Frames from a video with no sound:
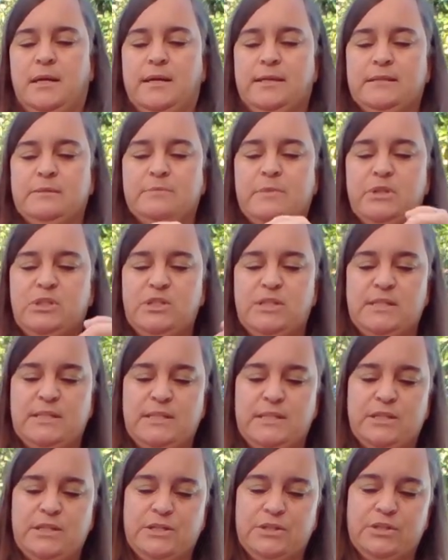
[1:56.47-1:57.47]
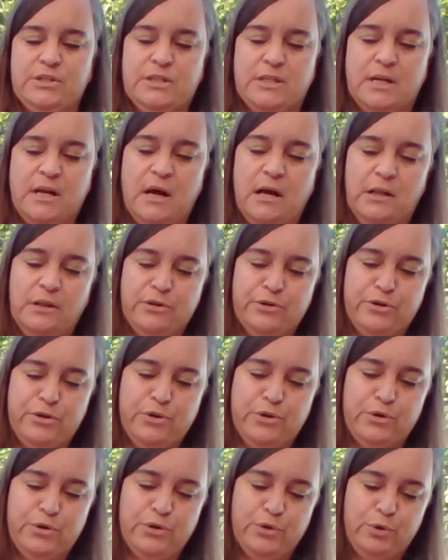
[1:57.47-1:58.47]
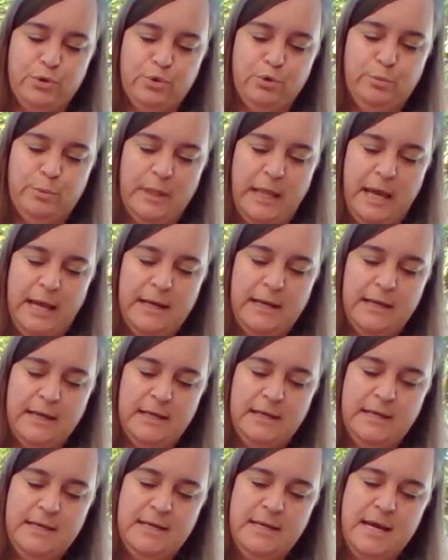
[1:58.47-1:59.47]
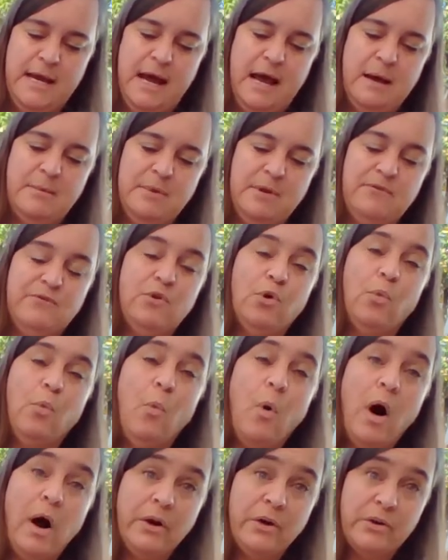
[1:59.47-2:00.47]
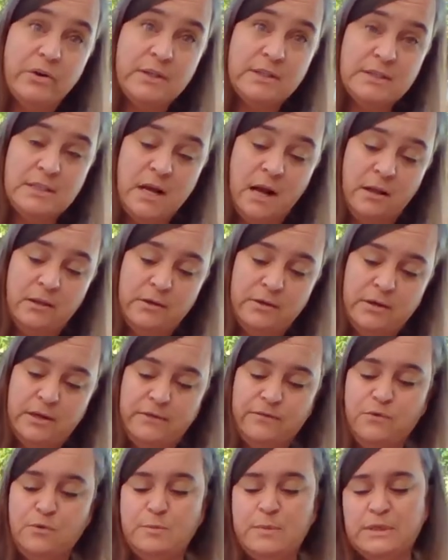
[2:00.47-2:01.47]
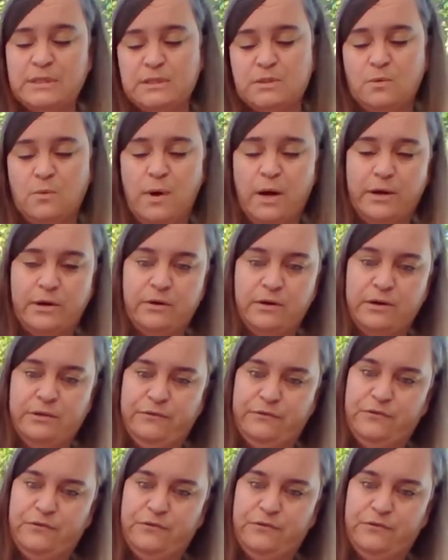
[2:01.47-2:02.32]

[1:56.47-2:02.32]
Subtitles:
It's much easier to color your oobleck if your water is colored. If you mix the water in